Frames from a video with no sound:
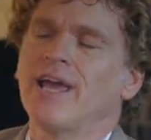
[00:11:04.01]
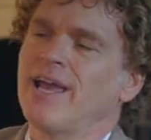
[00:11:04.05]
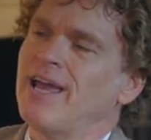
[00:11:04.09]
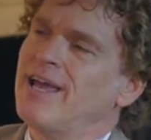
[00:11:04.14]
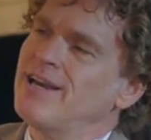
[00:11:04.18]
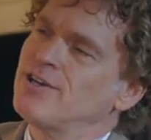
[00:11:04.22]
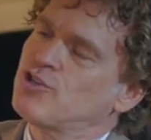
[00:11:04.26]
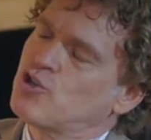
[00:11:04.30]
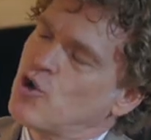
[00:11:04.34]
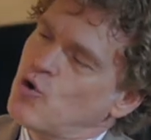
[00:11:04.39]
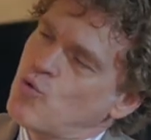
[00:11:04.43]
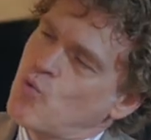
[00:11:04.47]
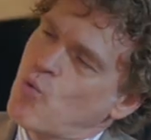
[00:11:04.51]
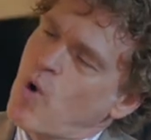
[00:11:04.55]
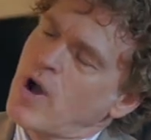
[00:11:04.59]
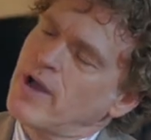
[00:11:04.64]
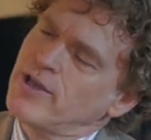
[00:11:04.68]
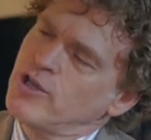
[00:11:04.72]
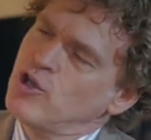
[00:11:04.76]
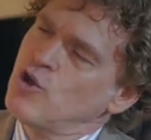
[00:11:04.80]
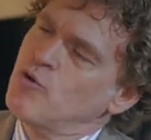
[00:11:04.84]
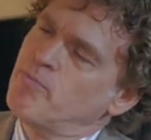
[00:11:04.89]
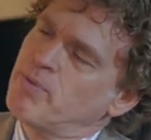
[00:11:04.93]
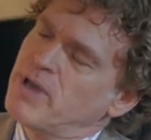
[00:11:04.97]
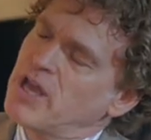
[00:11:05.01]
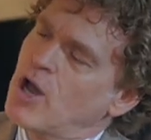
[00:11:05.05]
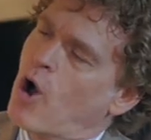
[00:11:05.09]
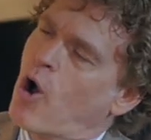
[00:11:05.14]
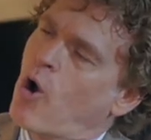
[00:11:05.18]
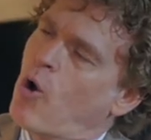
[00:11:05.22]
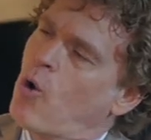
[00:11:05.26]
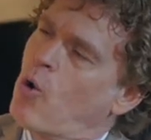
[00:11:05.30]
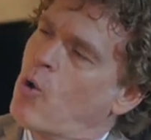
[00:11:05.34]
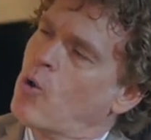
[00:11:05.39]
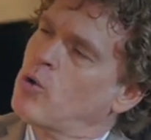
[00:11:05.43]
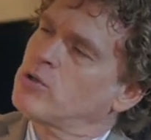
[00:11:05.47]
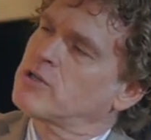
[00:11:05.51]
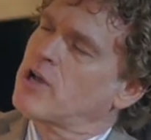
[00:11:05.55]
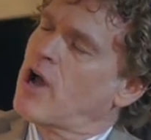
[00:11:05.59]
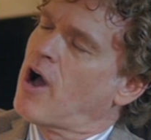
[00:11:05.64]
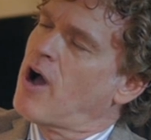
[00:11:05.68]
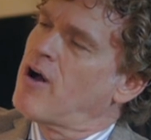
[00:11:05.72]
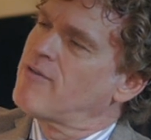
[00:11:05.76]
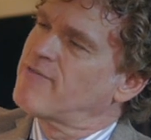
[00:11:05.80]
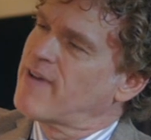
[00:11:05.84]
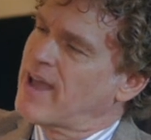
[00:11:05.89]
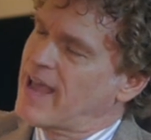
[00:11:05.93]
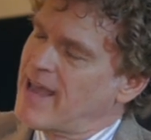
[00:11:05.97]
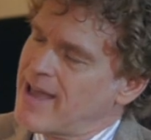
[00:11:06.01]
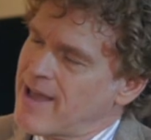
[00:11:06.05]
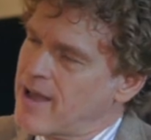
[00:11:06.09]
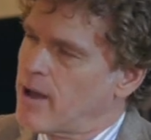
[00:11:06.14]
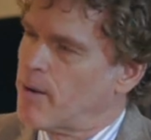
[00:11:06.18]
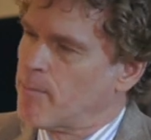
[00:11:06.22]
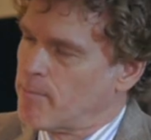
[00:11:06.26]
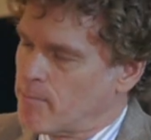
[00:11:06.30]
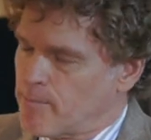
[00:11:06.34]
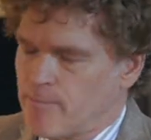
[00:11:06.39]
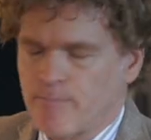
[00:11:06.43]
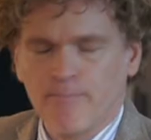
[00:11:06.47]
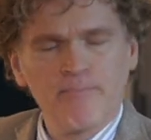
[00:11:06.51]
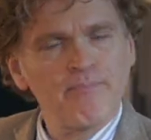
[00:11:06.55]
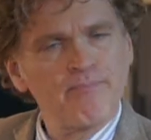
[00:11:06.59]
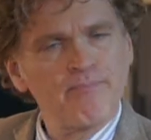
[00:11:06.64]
into what you behold of him.